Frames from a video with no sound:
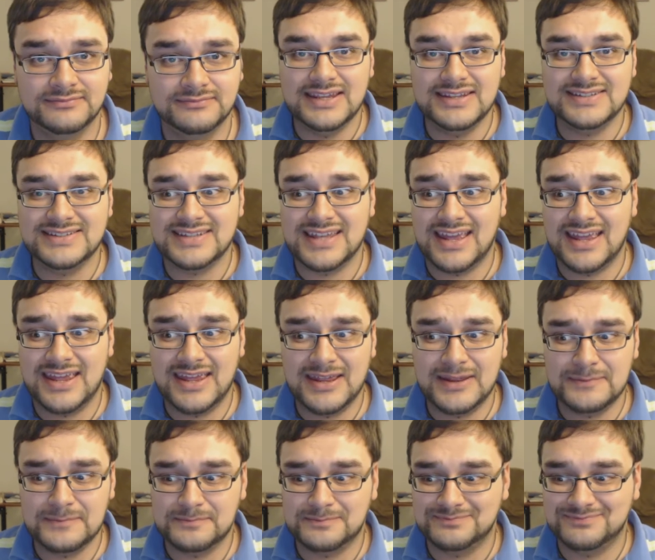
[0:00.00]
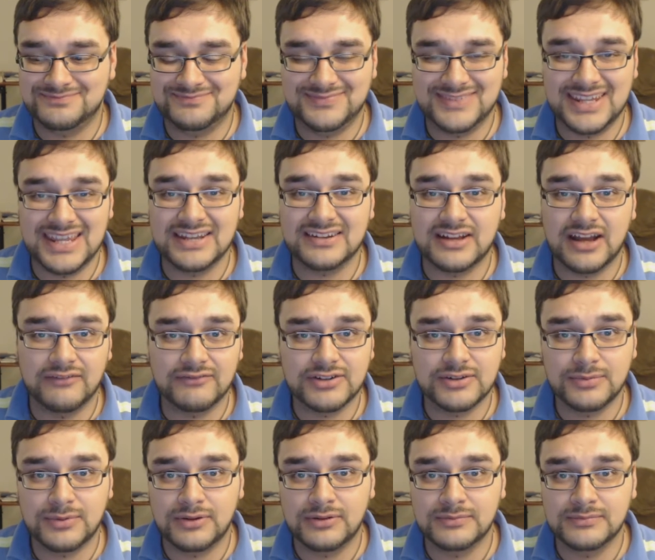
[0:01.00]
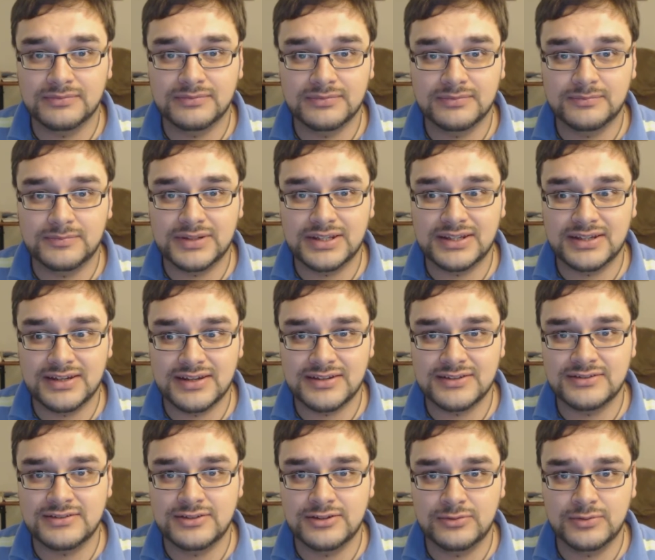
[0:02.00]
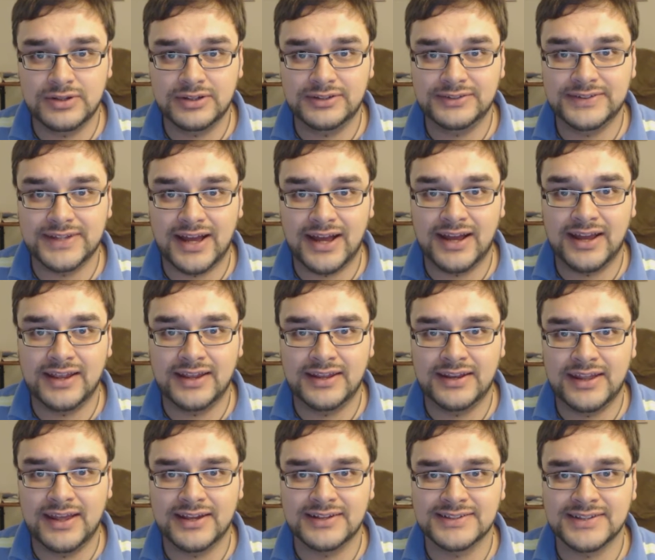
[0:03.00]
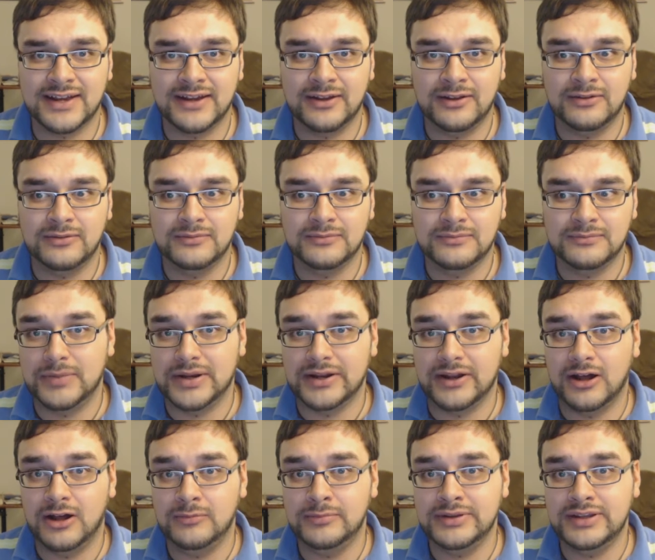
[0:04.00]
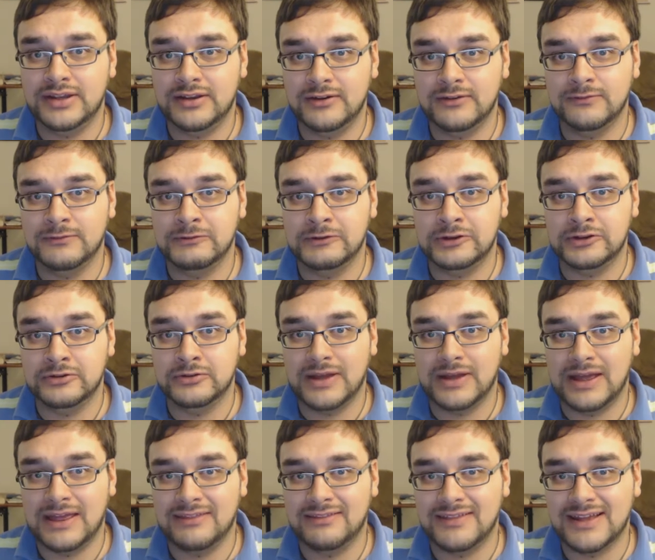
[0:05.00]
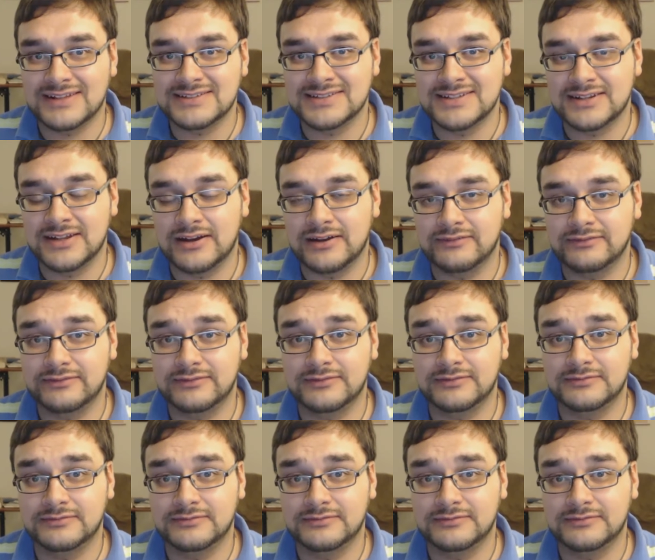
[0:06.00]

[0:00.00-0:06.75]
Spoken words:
He's saying, get comfortable, because you will die in exile, but I'll be here for you, and that's enough.